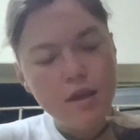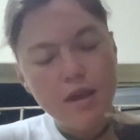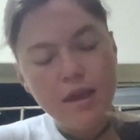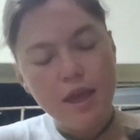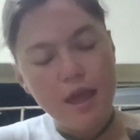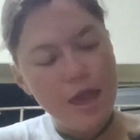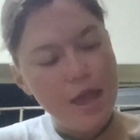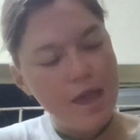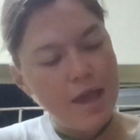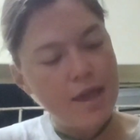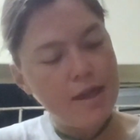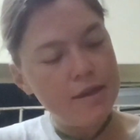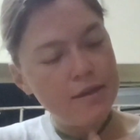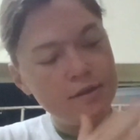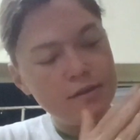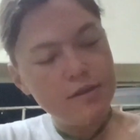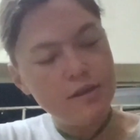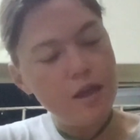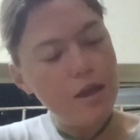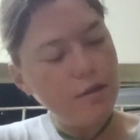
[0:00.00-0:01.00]

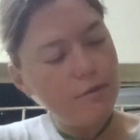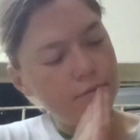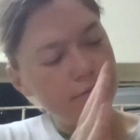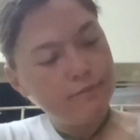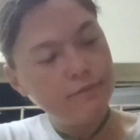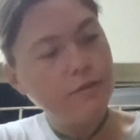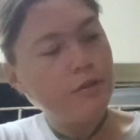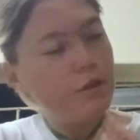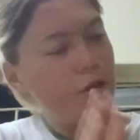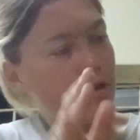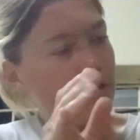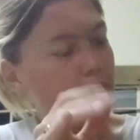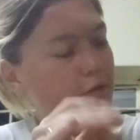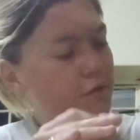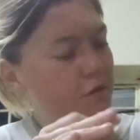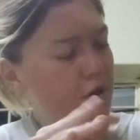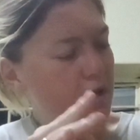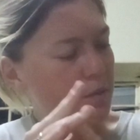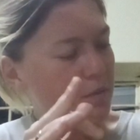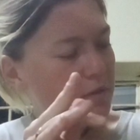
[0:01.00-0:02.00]
And yeah,
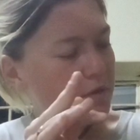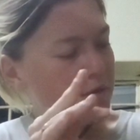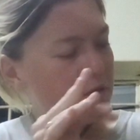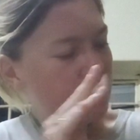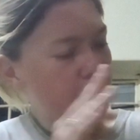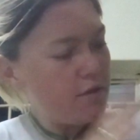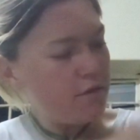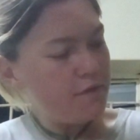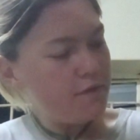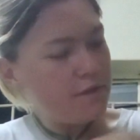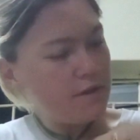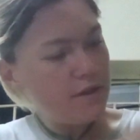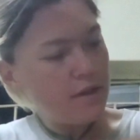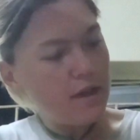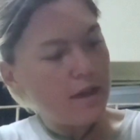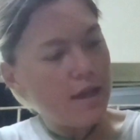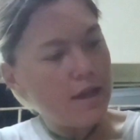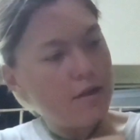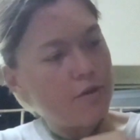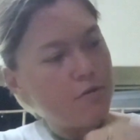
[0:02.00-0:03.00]
fully preserved
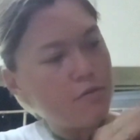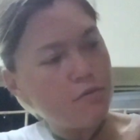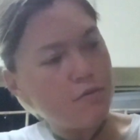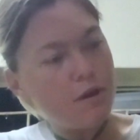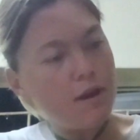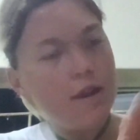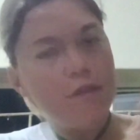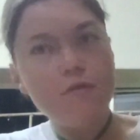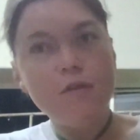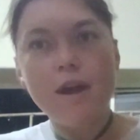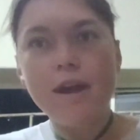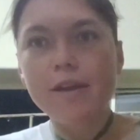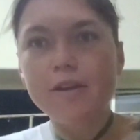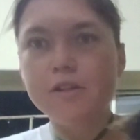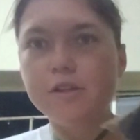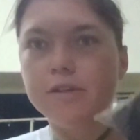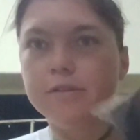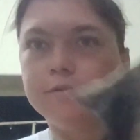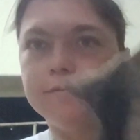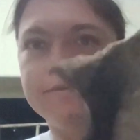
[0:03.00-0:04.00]
and ready for
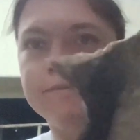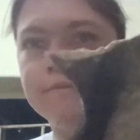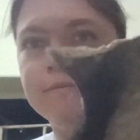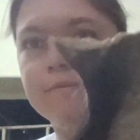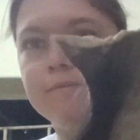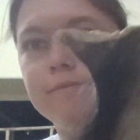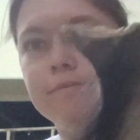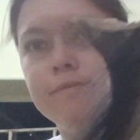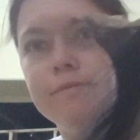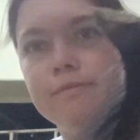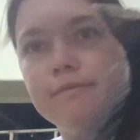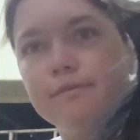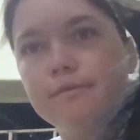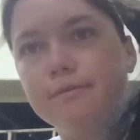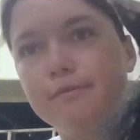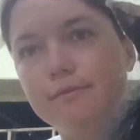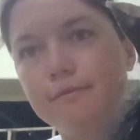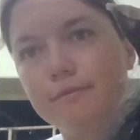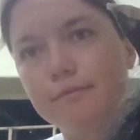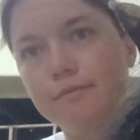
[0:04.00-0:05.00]
action.
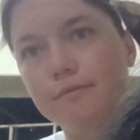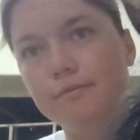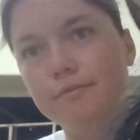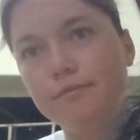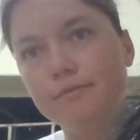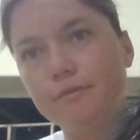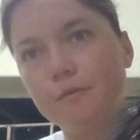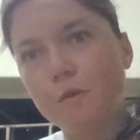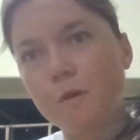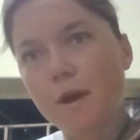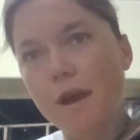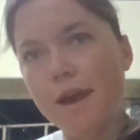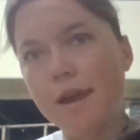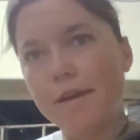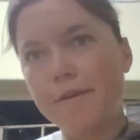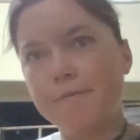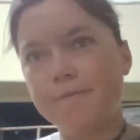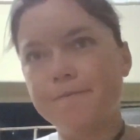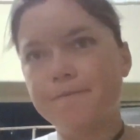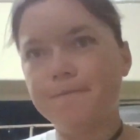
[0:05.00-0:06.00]

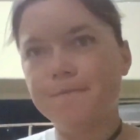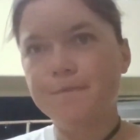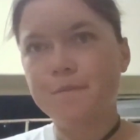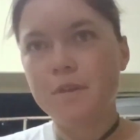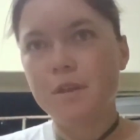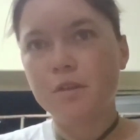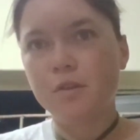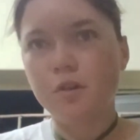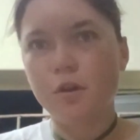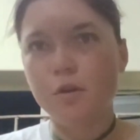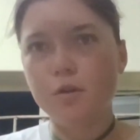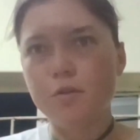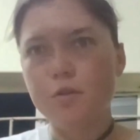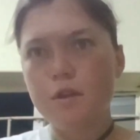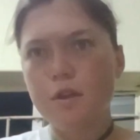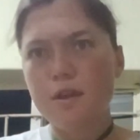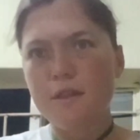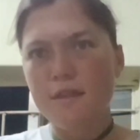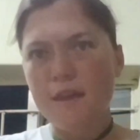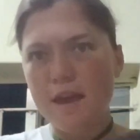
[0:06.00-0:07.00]
Okay, so
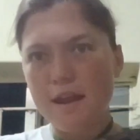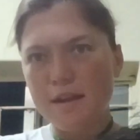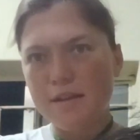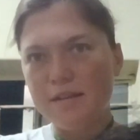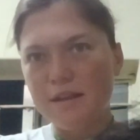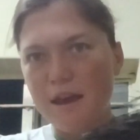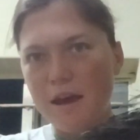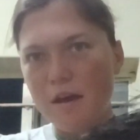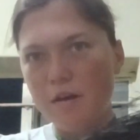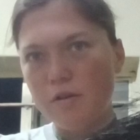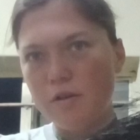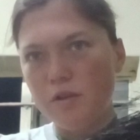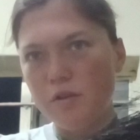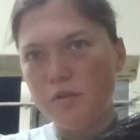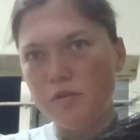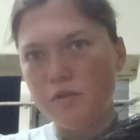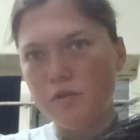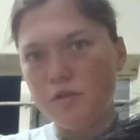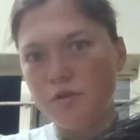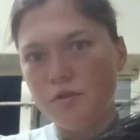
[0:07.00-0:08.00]
that is how
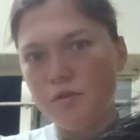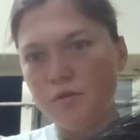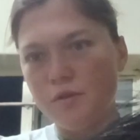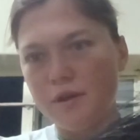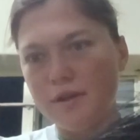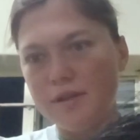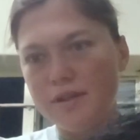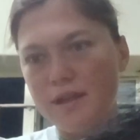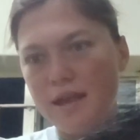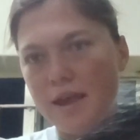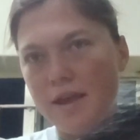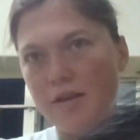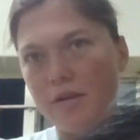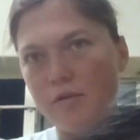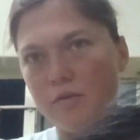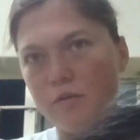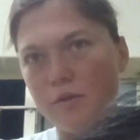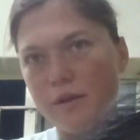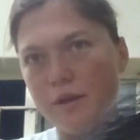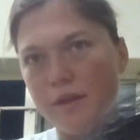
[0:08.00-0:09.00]
you do a tail
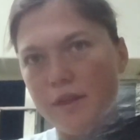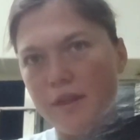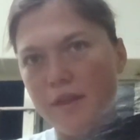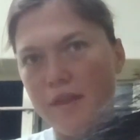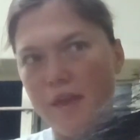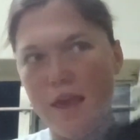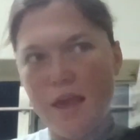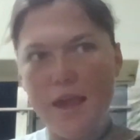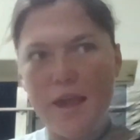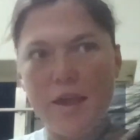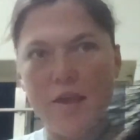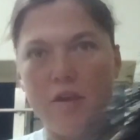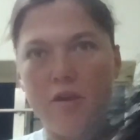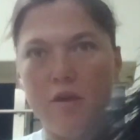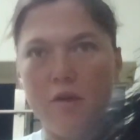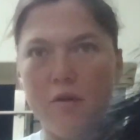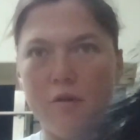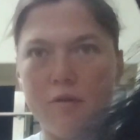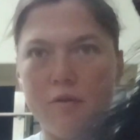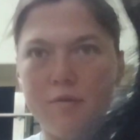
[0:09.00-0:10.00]
with the egg
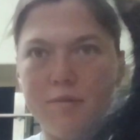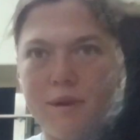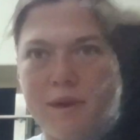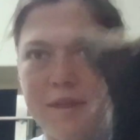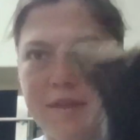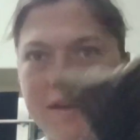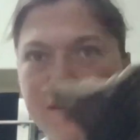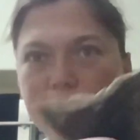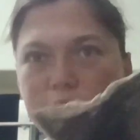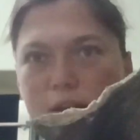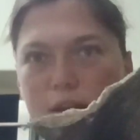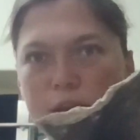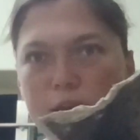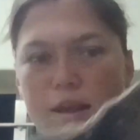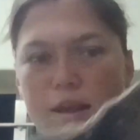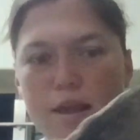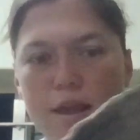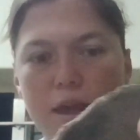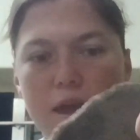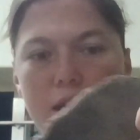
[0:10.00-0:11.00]
yolk method.
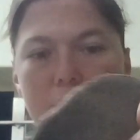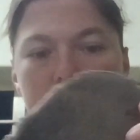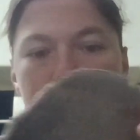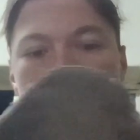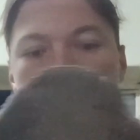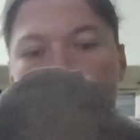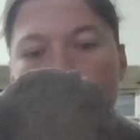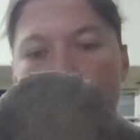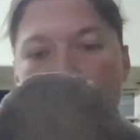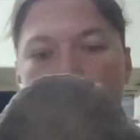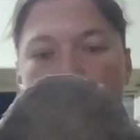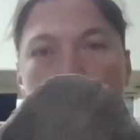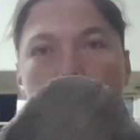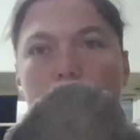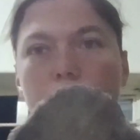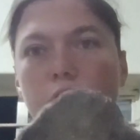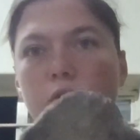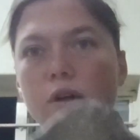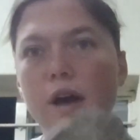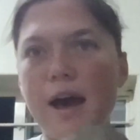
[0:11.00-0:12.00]
And you can do
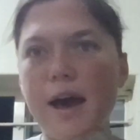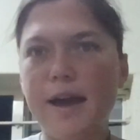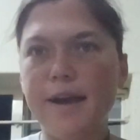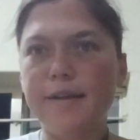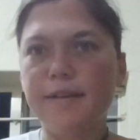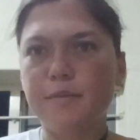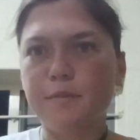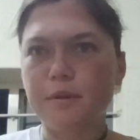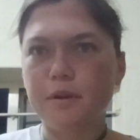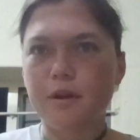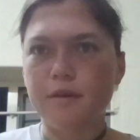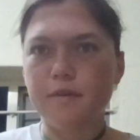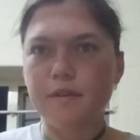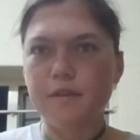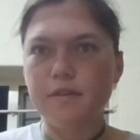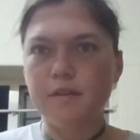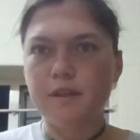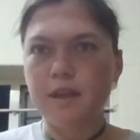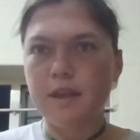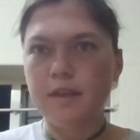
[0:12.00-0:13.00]
all hides, but
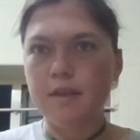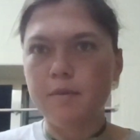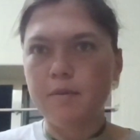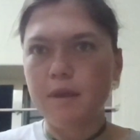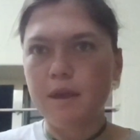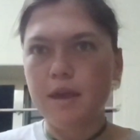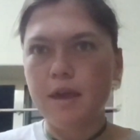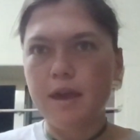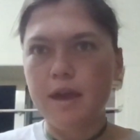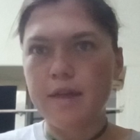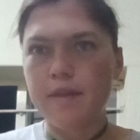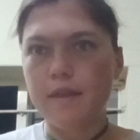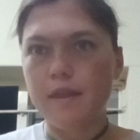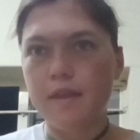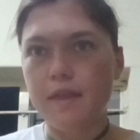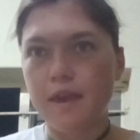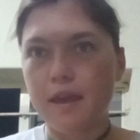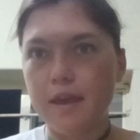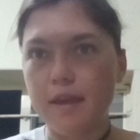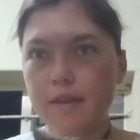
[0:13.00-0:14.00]
obviously the bigger and the
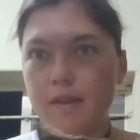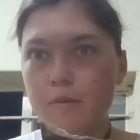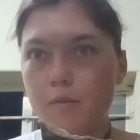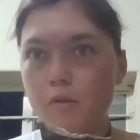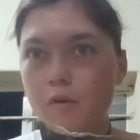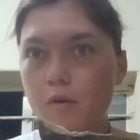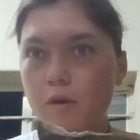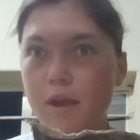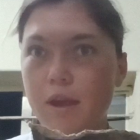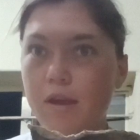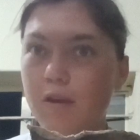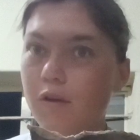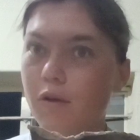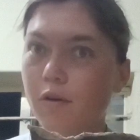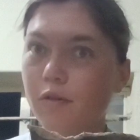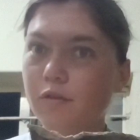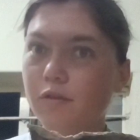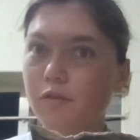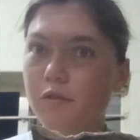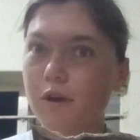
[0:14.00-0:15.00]
thicker, the more egg
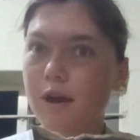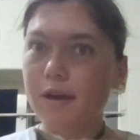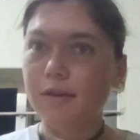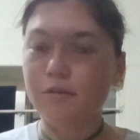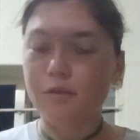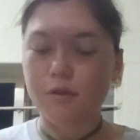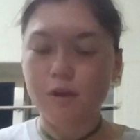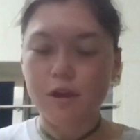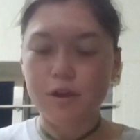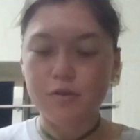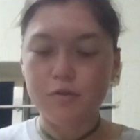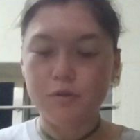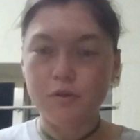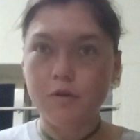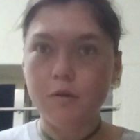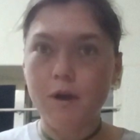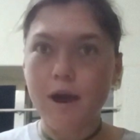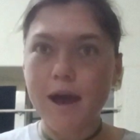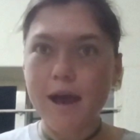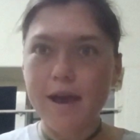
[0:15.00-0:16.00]
yolks you guys are going to
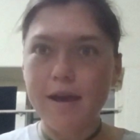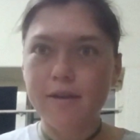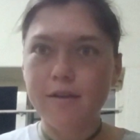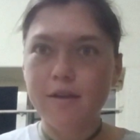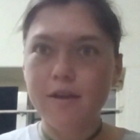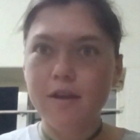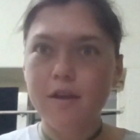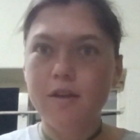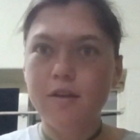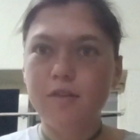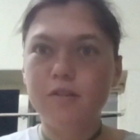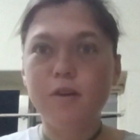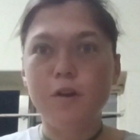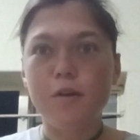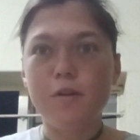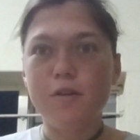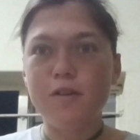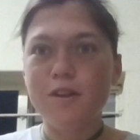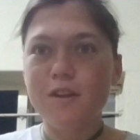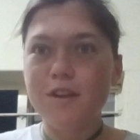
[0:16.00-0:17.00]
require.
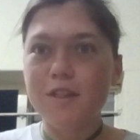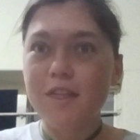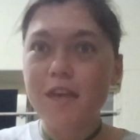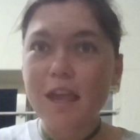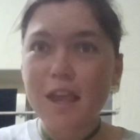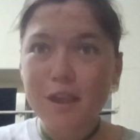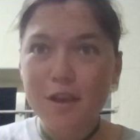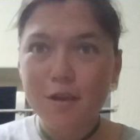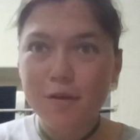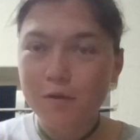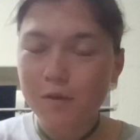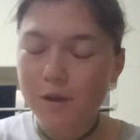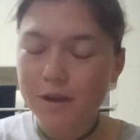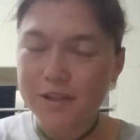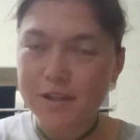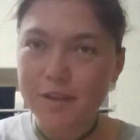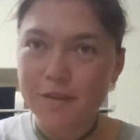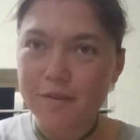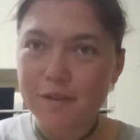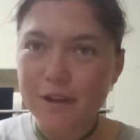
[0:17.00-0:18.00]
So thank you for
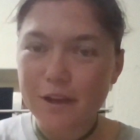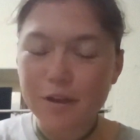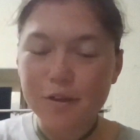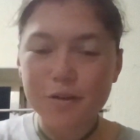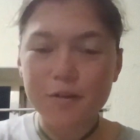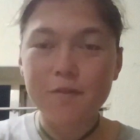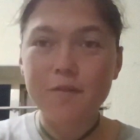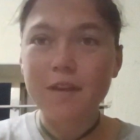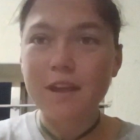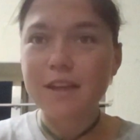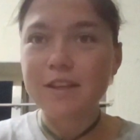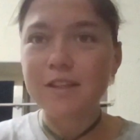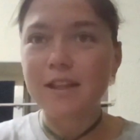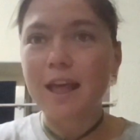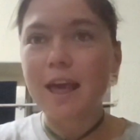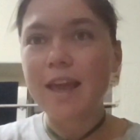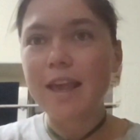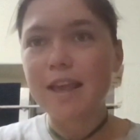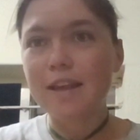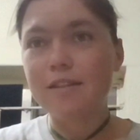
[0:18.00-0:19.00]
watching the video. Don't forget to
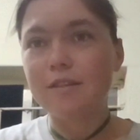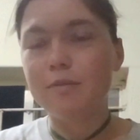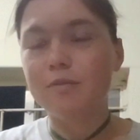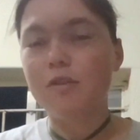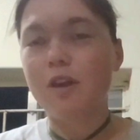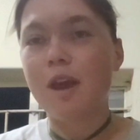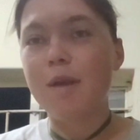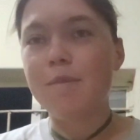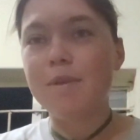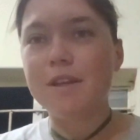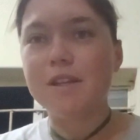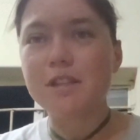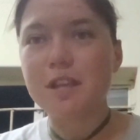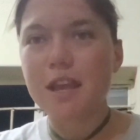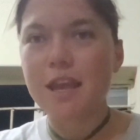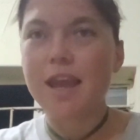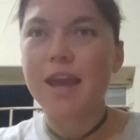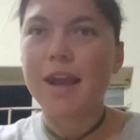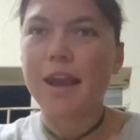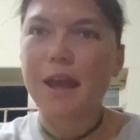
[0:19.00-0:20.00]
like and subscribe and
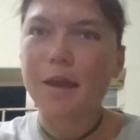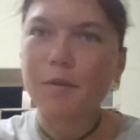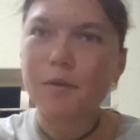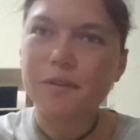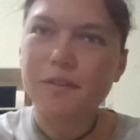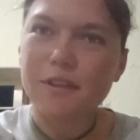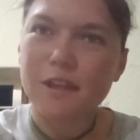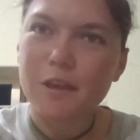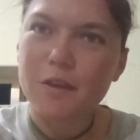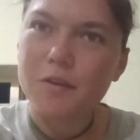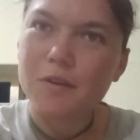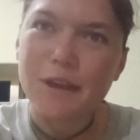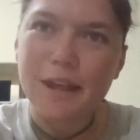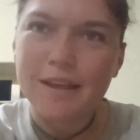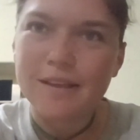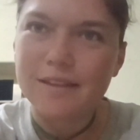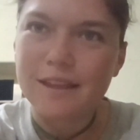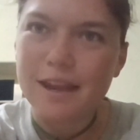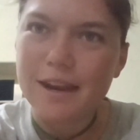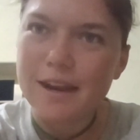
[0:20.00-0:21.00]
share, and I will see you
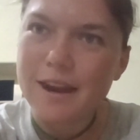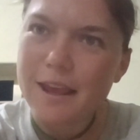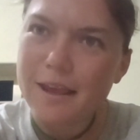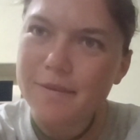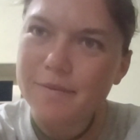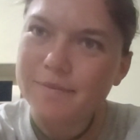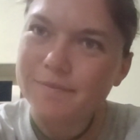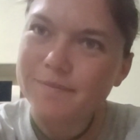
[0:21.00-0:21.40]
next Saturday.